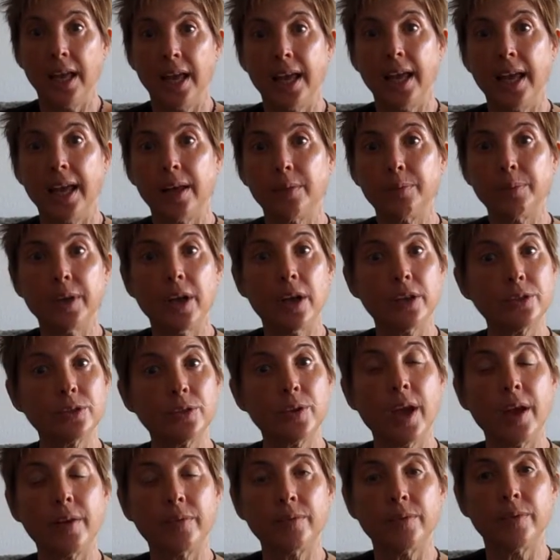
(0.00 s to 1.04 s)
and we also
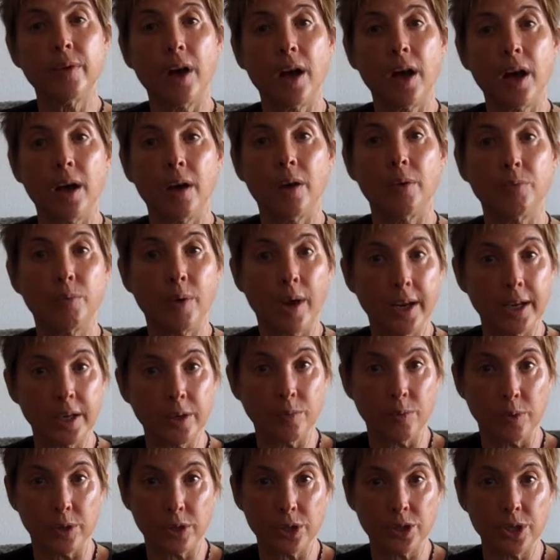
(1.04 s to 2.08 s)
have writing
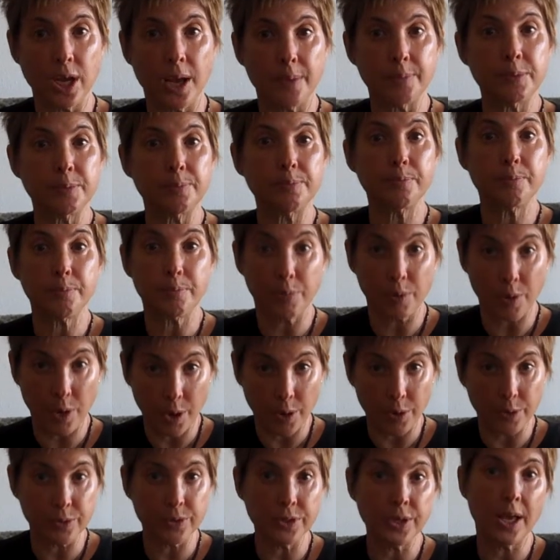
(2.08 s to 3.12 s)
workshops,
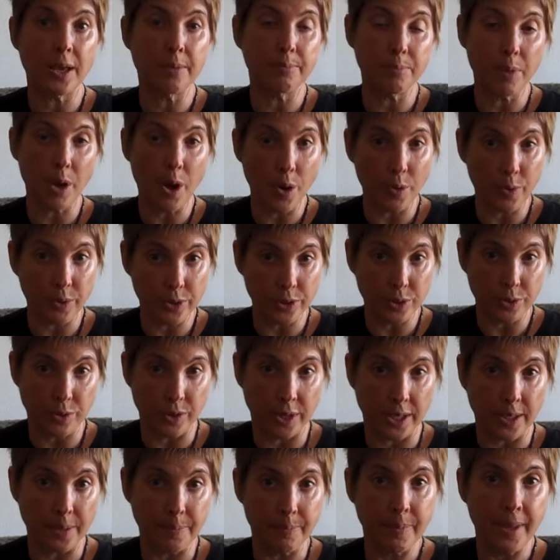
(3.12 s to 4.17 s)
prose and
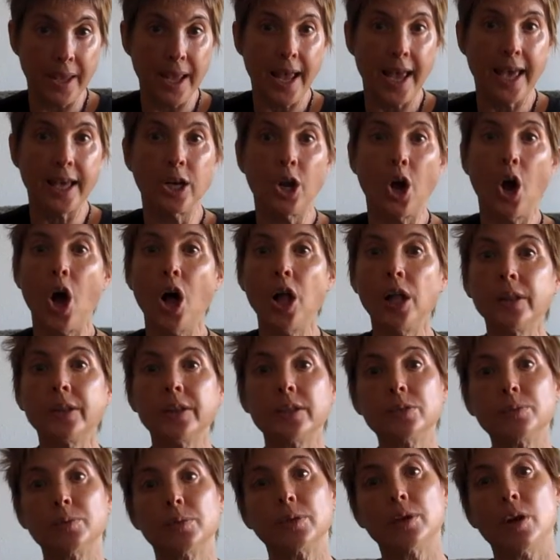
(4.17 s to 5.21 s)
poetry, and all
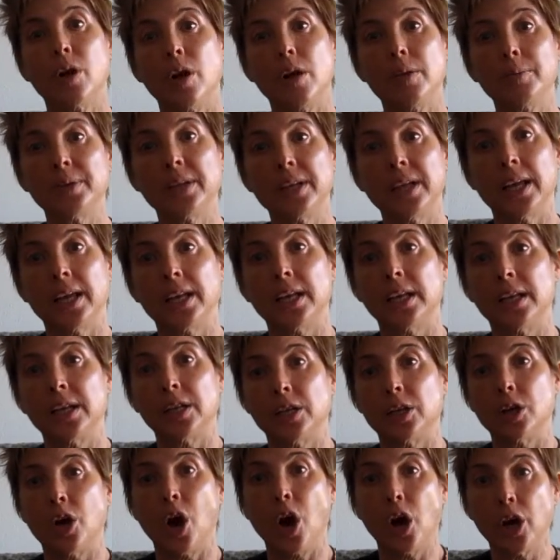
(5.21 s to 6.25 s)
this will culminate in
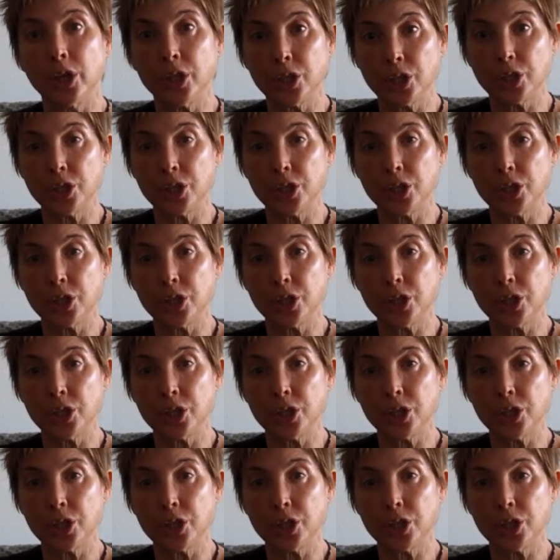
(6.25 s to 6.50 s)
an art